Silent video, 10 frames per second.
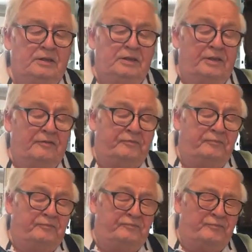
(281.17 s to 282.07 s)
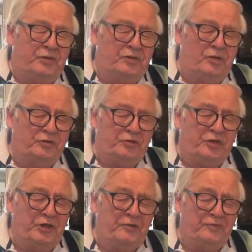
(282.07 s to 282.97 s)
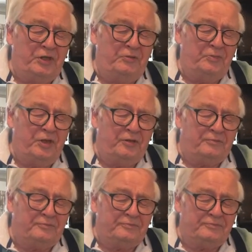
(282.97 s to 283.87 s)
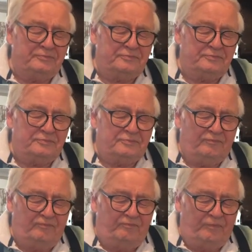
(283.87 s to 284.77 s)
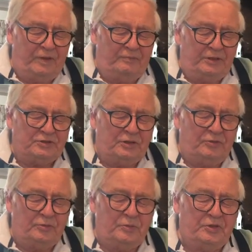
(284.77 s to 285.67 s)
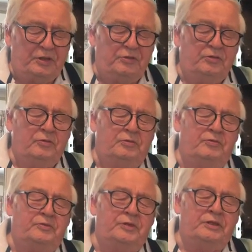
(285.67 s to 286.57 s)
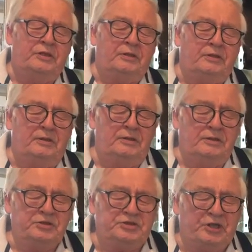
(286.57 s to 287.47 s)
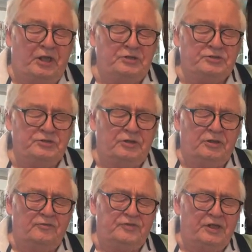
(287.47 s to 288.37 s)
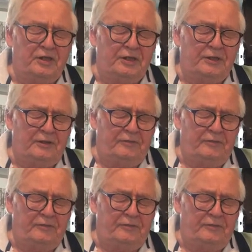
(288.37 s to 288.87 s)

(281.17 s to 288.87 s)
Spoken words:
And I've got to think of a hymn yet. Blessed Lord, we thank you for the signs that you give daily.